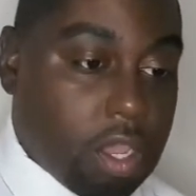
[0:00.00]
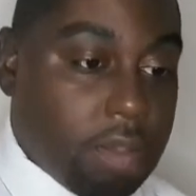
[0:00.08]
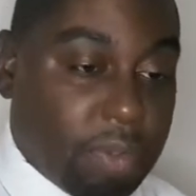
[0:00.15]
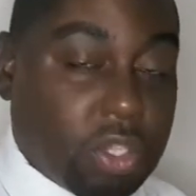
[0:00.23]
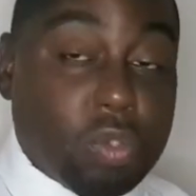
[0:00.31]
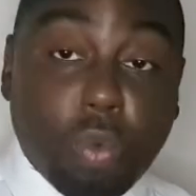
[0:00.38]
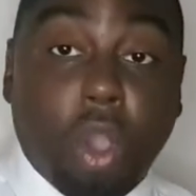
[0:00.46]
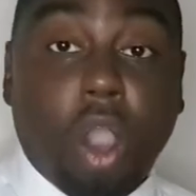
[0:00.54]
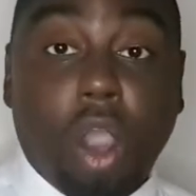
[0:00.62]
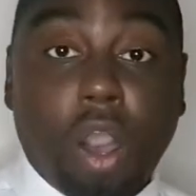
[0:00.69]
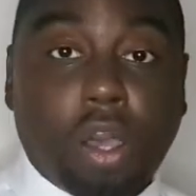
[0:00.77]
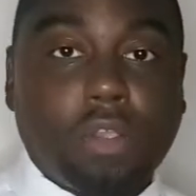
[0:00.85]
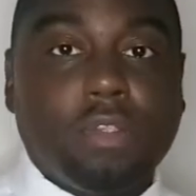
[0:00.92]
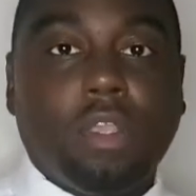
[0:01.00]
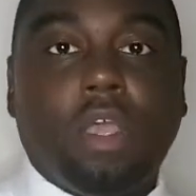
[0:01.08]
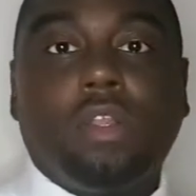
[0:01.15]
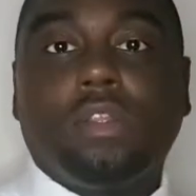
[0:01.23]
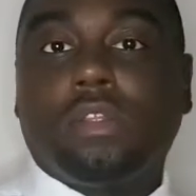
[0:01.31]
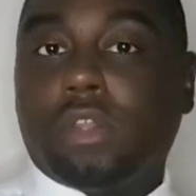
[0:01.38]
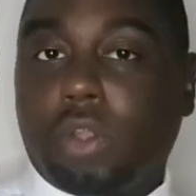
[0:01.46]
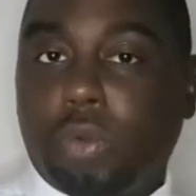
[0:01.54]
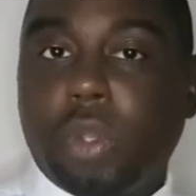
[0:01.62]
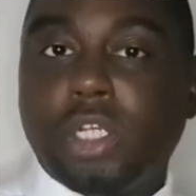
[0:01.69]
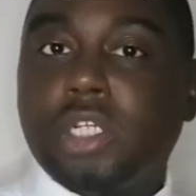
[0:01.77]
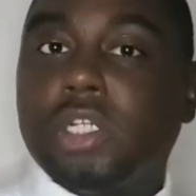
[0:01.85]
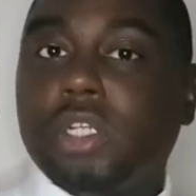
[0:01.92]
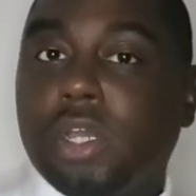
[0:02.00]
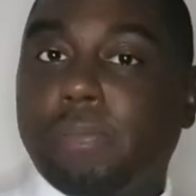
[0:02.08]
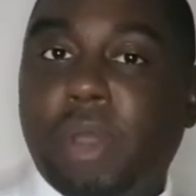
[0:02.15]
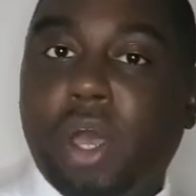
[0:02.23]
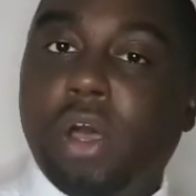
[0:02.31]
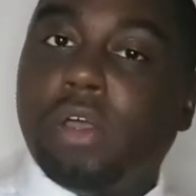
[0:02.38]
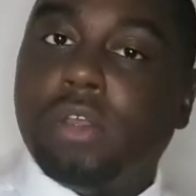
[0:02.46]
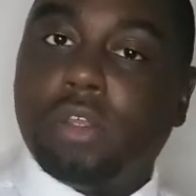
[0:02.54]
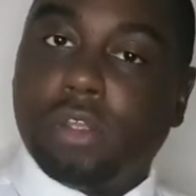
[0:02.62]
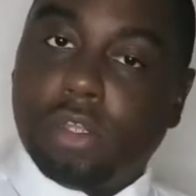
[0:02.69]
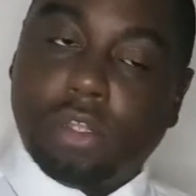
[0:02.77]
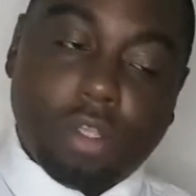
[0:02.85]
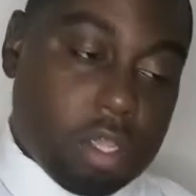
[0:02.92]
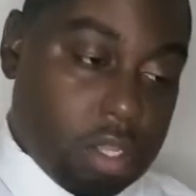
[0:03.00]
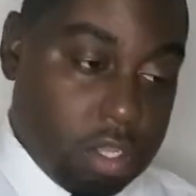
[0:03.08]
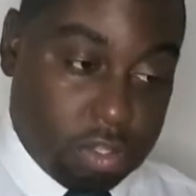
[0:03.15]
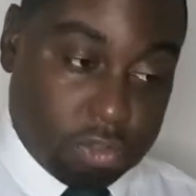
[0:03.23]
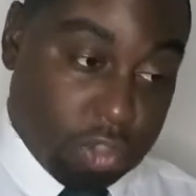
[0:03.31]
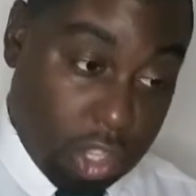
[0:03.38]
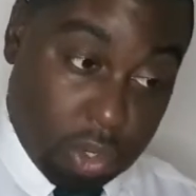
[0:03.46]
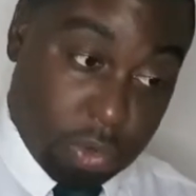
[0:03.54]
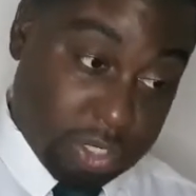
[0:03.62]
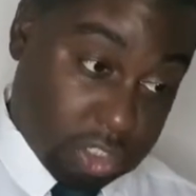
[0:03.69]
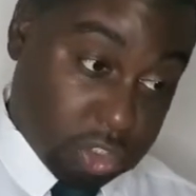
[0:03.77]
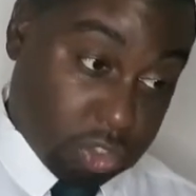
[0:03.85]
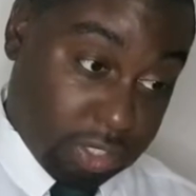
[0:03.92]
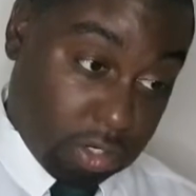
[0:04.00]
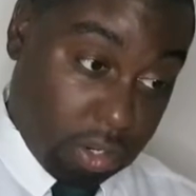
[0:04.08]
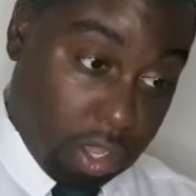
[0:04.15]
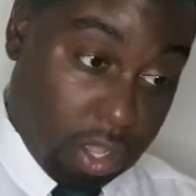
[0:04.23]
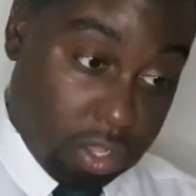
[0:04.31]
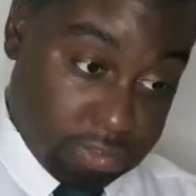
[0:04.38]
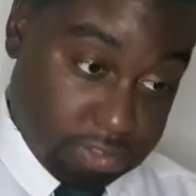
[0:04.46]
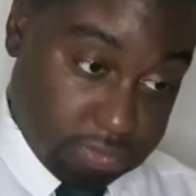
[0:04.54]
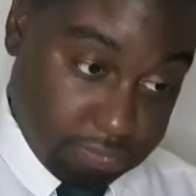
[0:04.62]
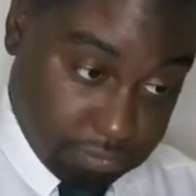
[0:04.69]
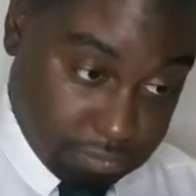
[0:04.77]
But you ask the question about, there's certain questions you can ask